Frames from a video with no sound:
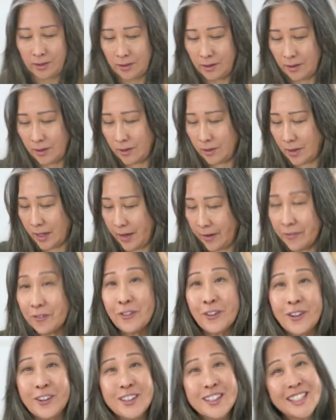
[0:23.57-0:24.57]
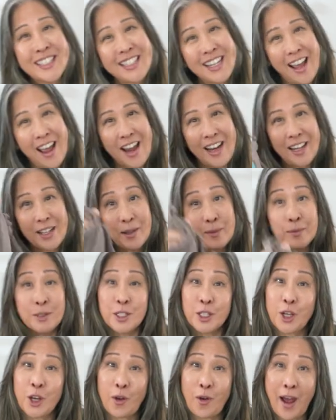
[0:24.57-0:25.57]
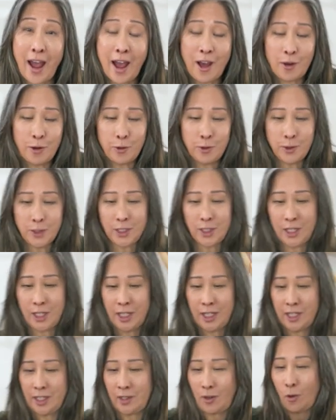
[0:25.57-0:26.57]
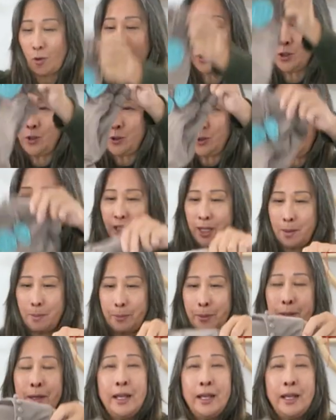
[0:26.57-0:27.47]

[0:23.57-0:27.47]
Okay, first item to go out, or to ship,